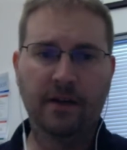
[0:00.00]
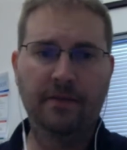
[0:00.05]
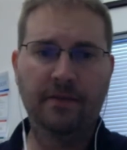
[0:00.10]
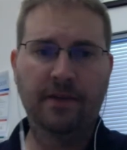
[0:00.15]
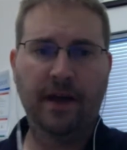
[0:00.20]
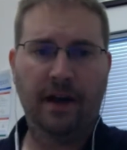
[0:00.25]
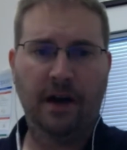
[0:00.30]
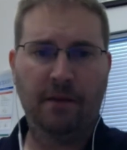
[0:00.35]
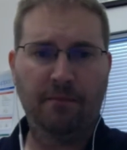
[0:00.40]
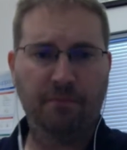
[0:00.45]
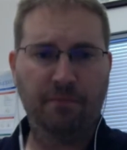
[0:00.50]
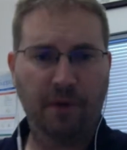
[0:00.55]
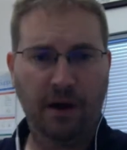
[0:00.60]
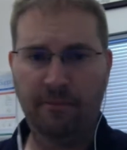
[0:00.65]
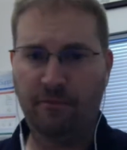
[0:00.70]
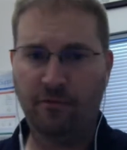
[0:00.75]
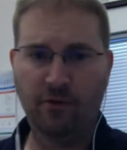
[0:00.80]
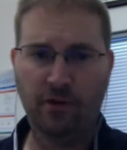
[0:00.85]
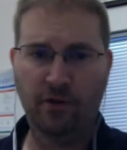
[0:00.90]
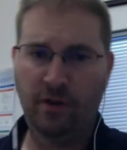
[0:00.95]
that I,
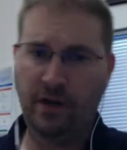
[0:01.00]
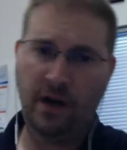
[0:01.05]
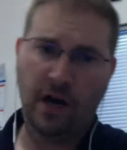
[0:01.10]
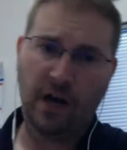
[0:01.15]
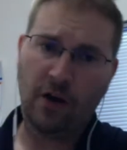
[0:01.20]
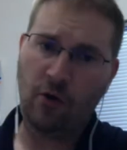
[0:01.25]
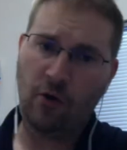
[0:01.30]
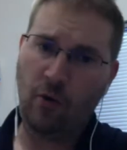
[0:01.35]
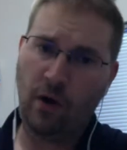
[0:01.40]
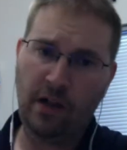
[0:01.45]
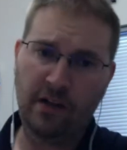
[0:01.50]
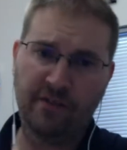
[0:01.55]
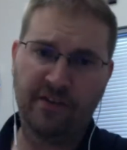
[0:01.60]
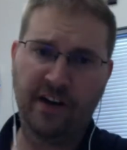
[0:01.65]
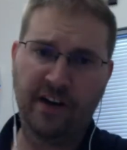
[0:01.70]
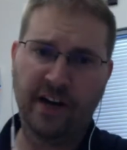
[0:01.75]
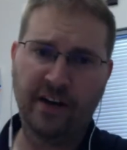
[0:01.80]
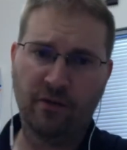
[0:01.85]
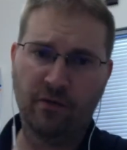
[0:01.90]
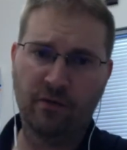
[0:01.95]
am really not
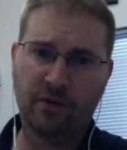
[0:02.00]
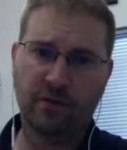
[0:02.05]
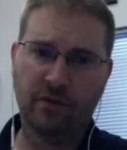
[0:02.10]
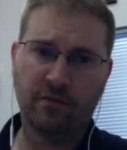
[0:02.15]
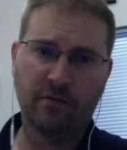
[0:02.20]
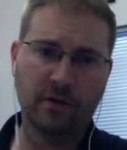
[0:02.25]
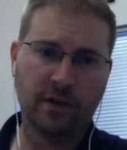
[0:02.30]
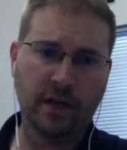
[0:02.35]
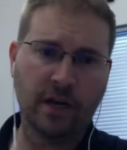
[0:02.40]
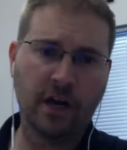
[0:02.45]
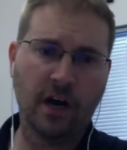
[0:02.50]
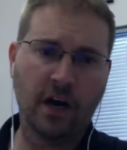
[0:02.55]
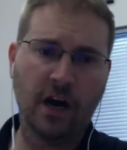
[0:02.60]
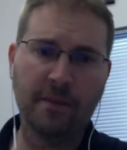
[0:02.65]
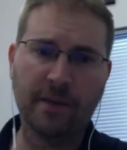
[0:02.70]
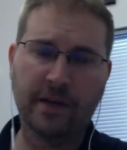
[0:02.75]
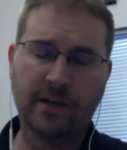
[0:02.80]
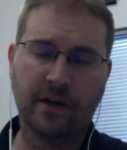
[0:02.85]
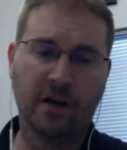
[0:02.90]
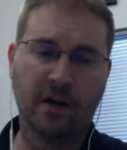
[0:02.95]
qualified to, to really
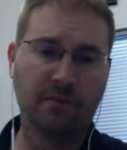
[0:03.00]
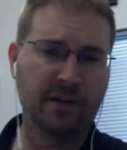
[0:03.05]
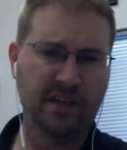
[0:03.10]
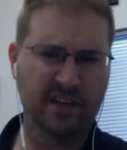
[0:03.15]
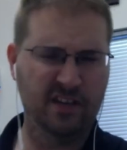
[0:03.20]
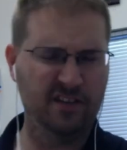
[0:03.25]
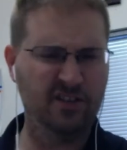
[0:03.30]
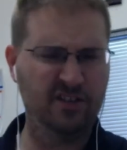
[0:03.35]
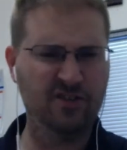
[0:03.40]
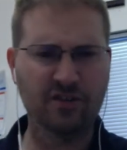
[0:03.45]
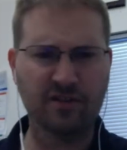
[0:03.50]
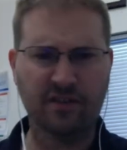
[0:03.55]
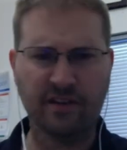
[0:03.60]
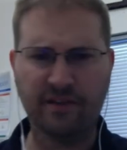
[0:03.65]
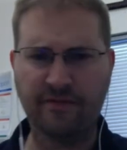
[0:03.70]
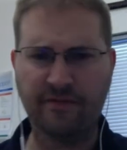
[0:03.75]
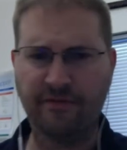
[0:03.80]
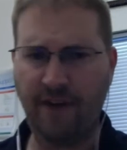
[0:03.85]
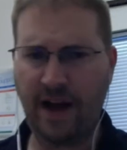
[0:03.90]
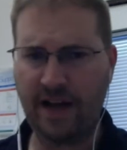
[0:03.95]
comment on, but it is
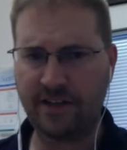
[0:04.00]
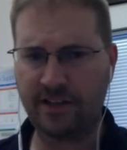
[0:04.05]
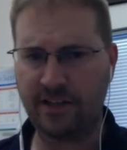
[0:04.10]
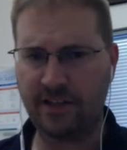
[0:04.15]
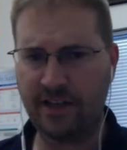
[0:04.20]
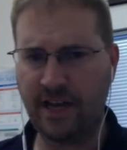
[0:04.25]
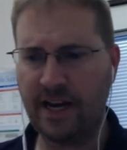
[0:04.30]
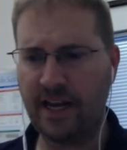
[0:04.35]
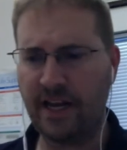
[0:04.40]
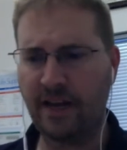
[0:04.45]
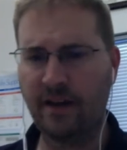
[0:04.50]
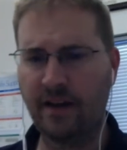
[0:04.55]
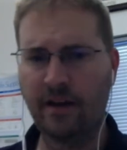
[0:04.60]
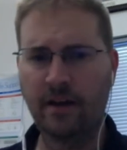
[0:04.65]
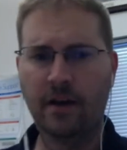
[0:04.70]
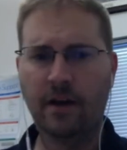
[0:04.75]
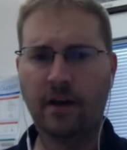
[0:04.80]
certainly fascinating.